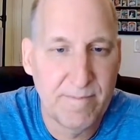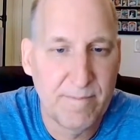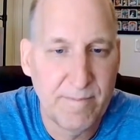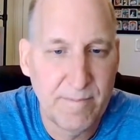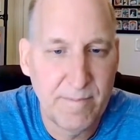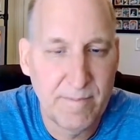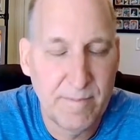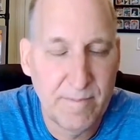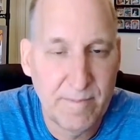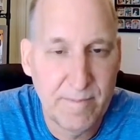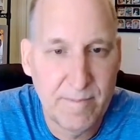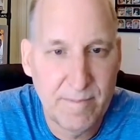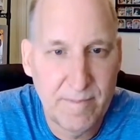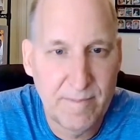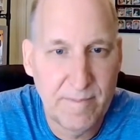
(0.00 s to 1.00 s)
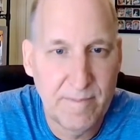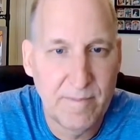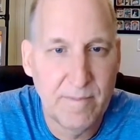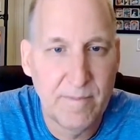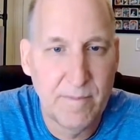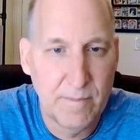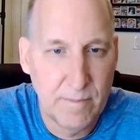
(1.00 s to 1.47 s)

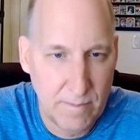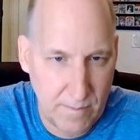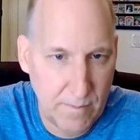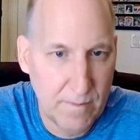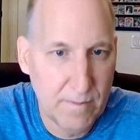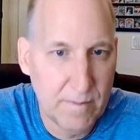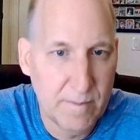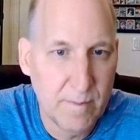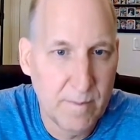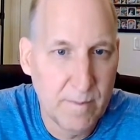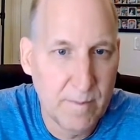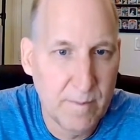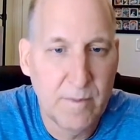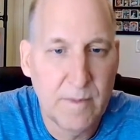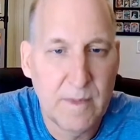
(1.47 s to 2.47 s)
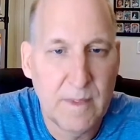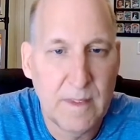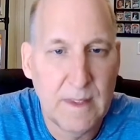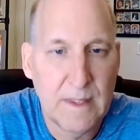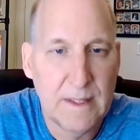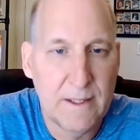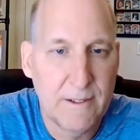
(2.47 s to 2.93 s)

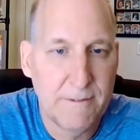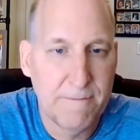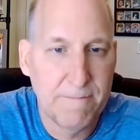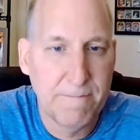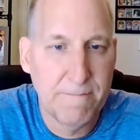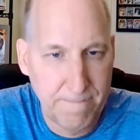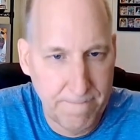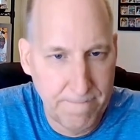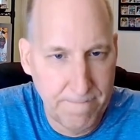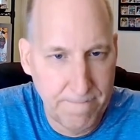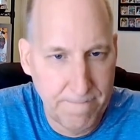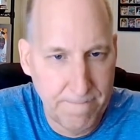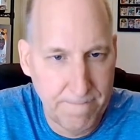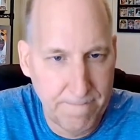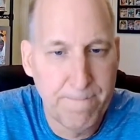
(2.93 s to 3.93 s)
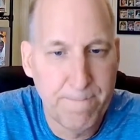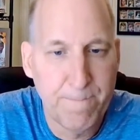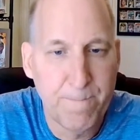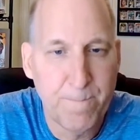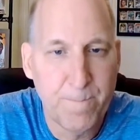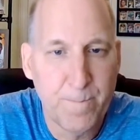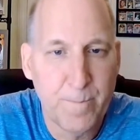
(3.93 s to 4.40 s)

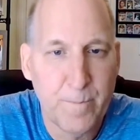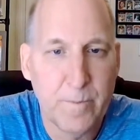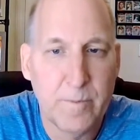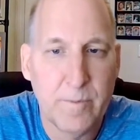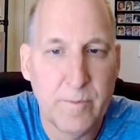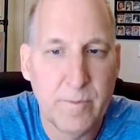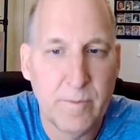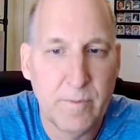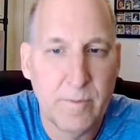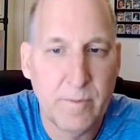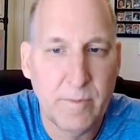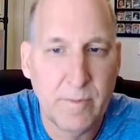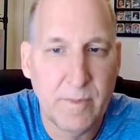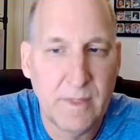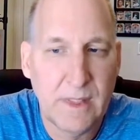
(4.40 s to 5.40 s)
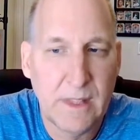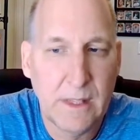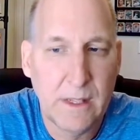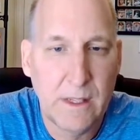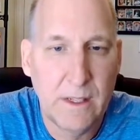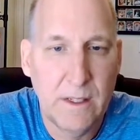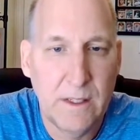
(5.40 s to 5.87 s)

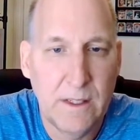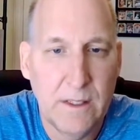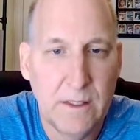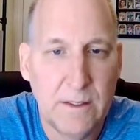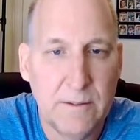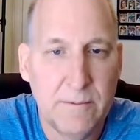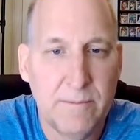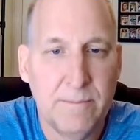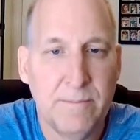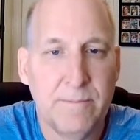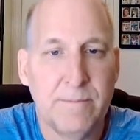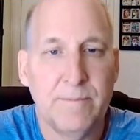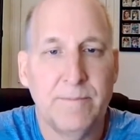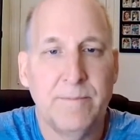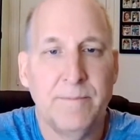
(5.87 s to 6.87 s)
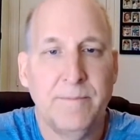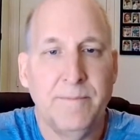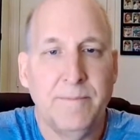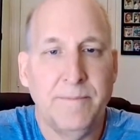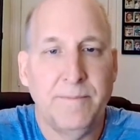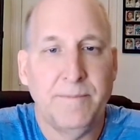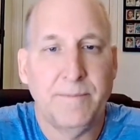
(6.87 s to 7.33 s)

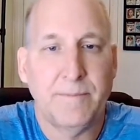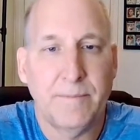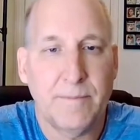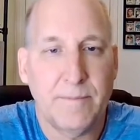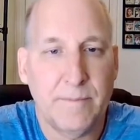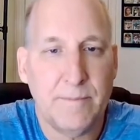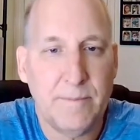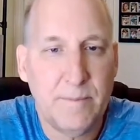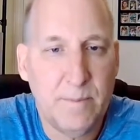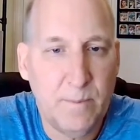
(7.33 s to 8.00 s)
This person isn't speaking.